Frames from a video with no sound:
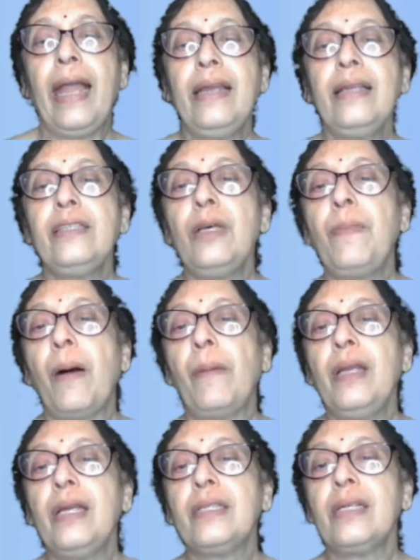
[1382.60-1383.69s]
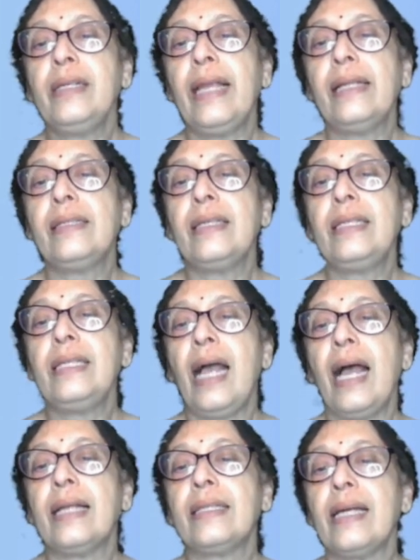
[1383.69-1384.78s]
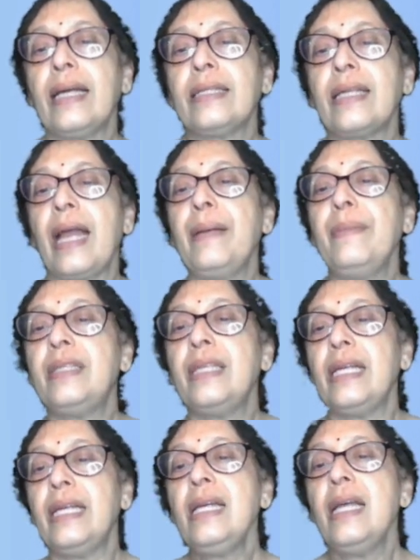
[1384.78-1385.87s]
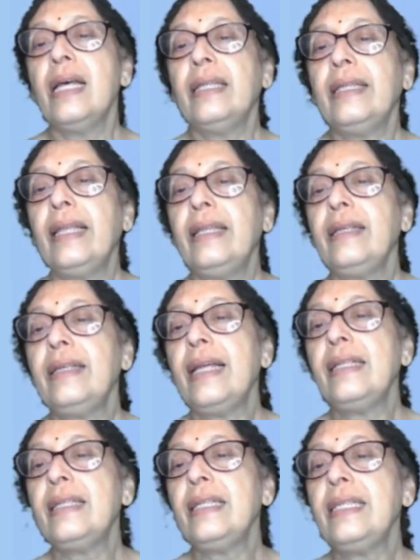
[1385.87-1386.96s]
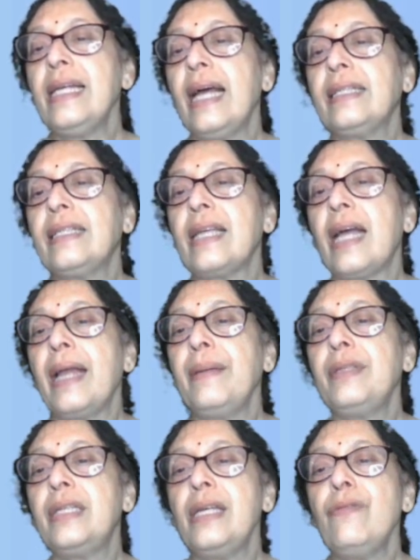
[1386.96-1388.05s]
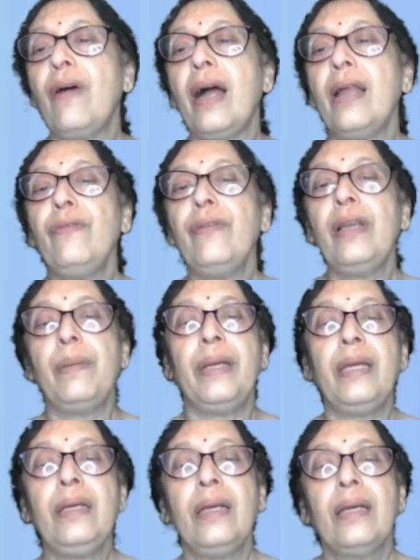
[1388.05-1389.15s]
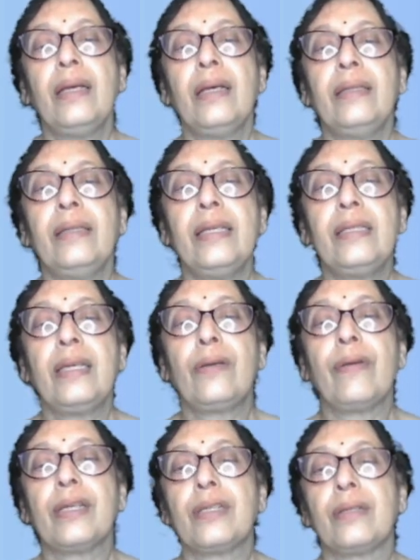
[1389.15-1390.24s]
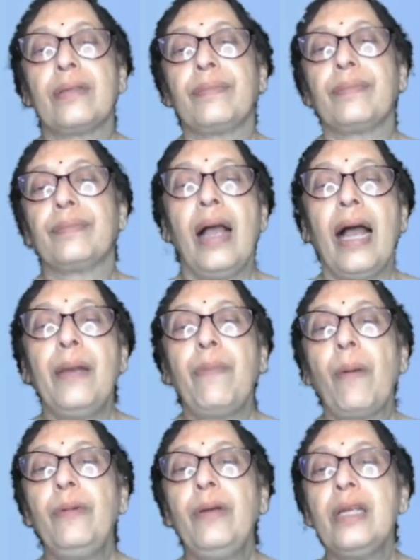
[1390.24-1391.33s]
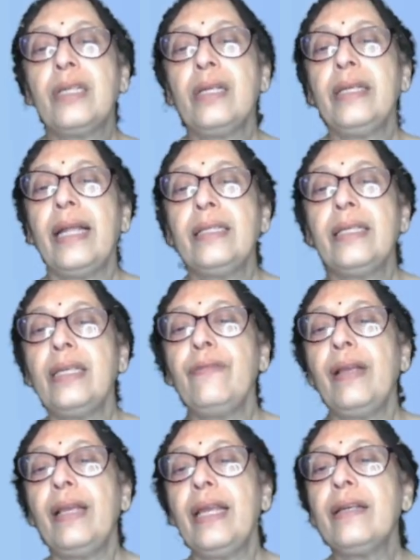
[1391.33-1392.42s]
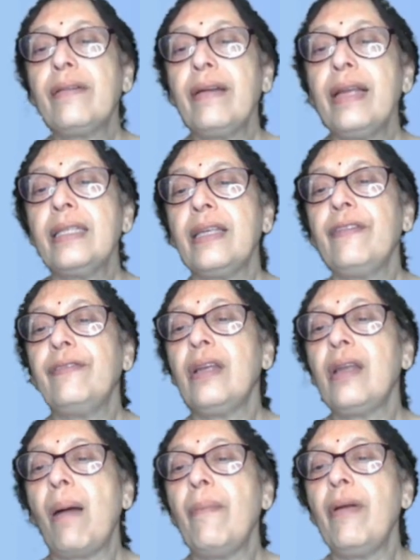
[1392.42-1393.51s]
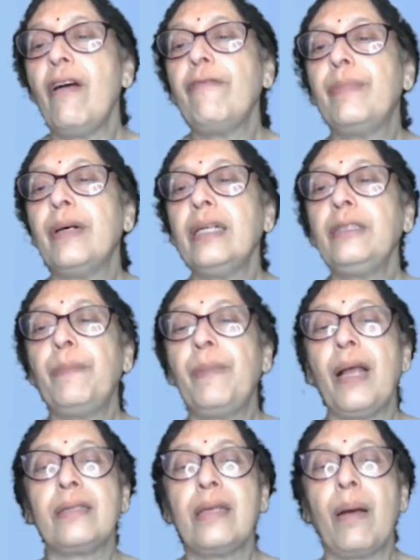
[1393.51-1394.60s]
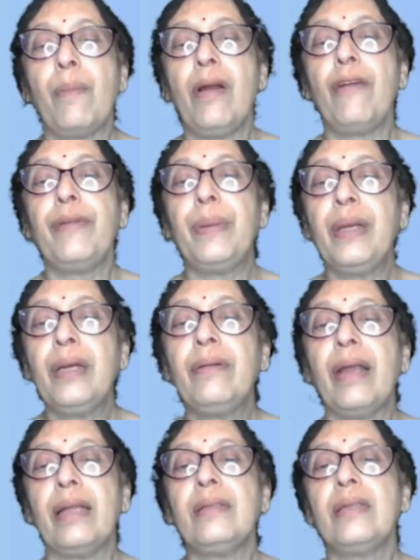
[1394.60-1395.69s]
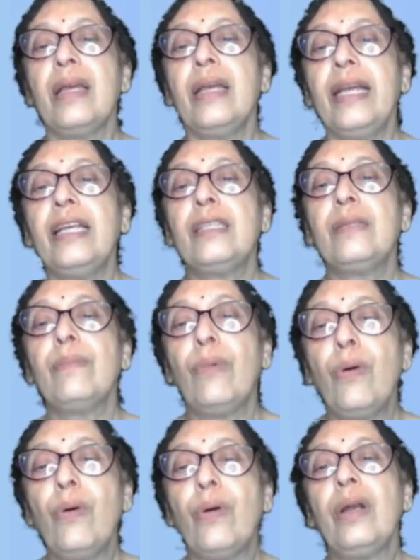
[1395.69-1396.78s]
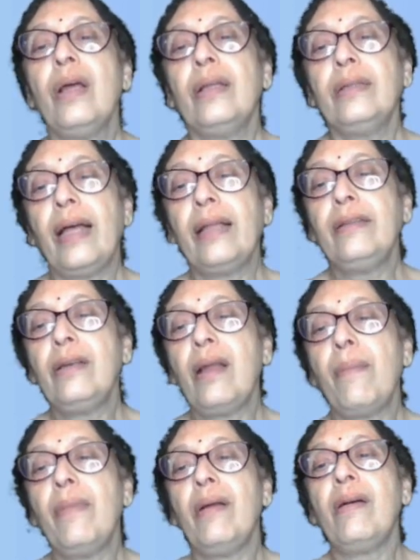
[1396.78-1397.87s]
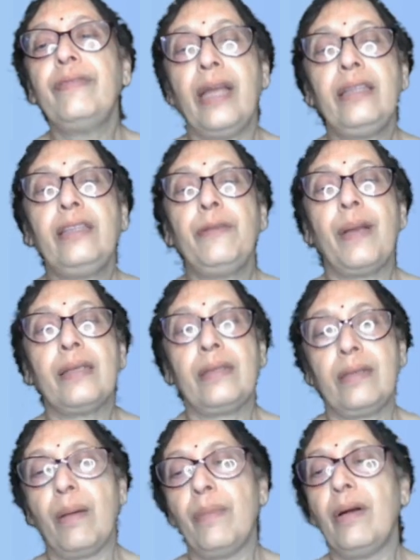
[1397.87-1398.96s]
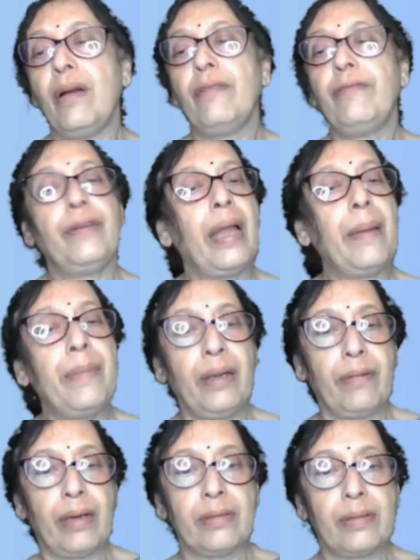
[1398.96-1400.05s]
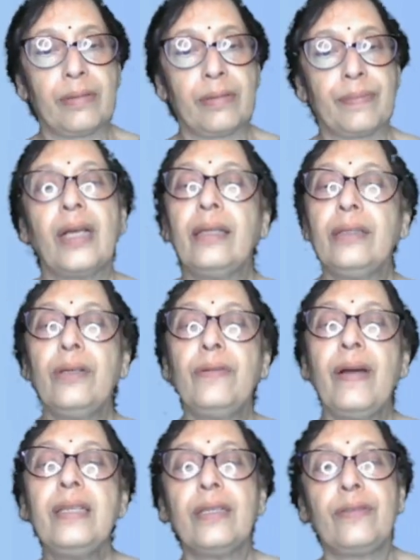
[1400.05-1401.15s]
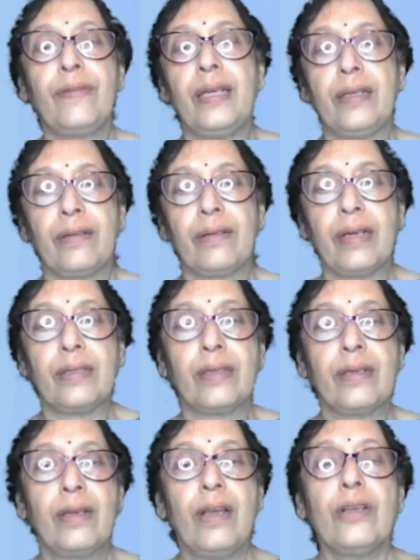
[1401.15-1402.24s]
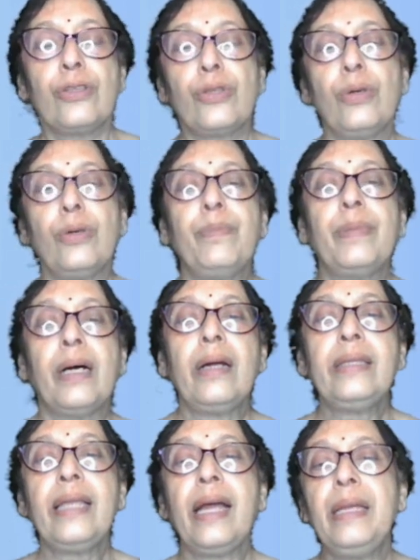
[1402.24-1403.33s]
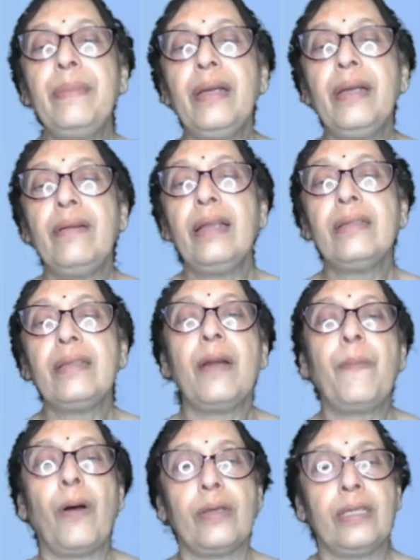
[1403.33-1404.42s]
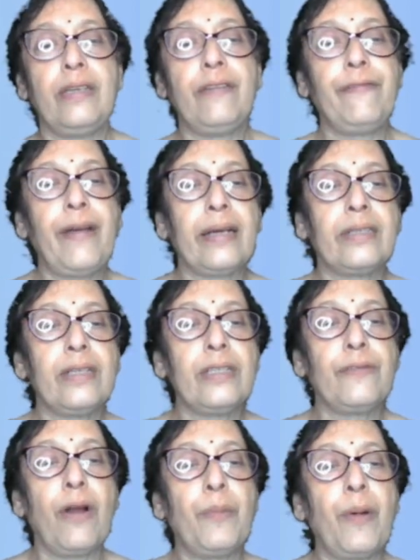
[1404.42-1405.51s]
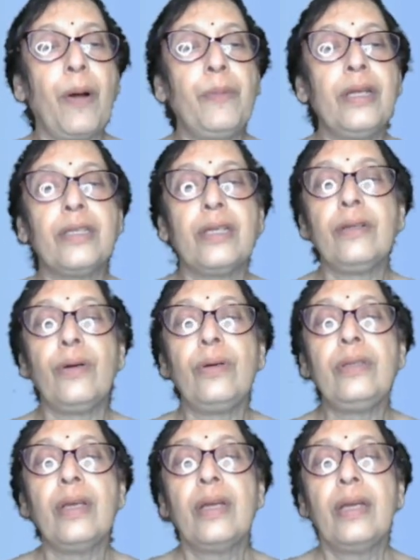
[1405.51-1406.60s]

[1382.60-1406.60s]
n is the population density at time t, then the density at time t1 will be this equation. And population density will increase if the number of birth plus number of immigrants is more than the number of death plus number of immigrants. Otherwise, it will increase. So birth and immigrants are positive factors for population growth.